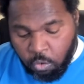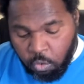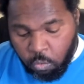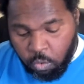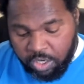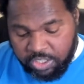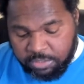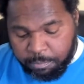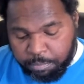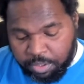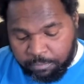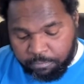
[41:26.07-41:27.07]
who
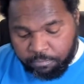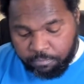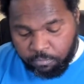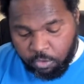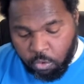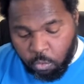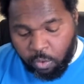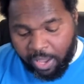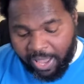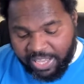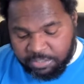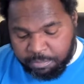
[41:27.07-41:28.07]
was
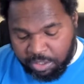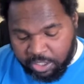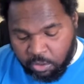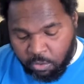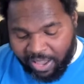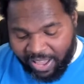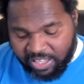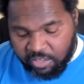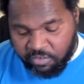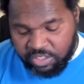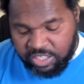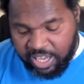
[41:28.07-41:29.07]
who as political
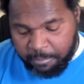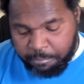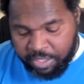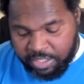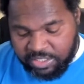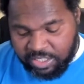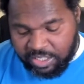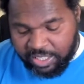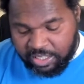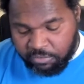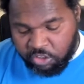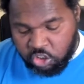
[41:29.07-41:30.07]
activists have been
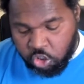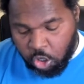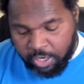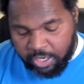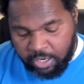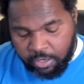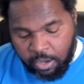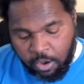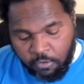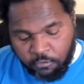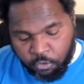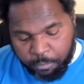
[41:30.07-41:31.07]
selectively targeted
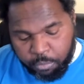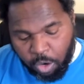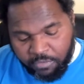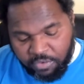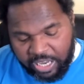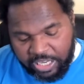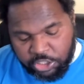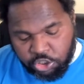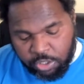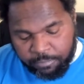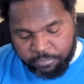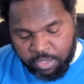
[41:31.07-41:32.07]
for
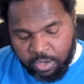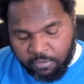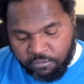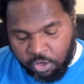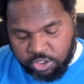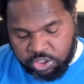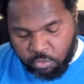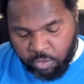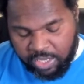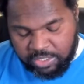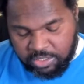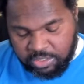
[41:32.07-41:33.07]
provocation, false
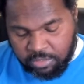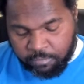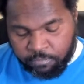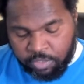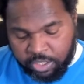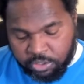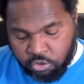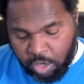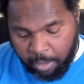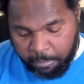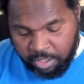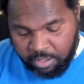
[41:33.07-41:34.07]
arrests,
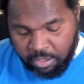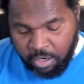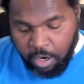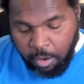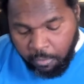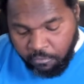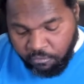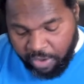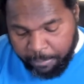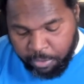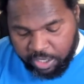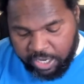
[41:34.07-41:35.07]
entrapment,
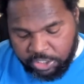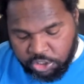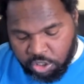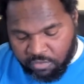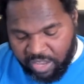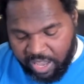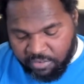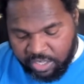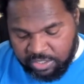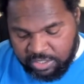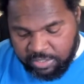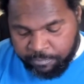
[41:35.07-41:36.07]
fabrication of
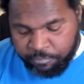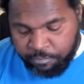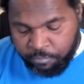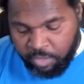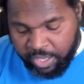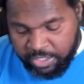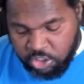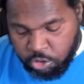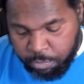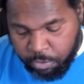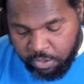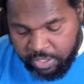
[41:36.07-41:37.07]
evidence, and
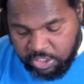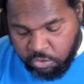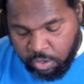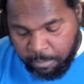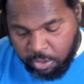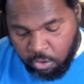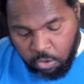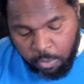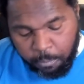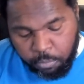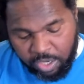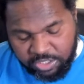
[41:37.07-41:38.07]
spurious
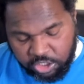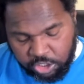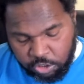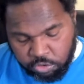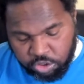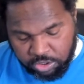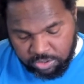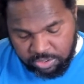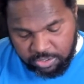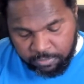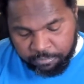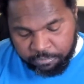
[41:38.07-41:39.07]
criminal
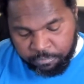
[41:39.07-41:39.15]
prosecutions.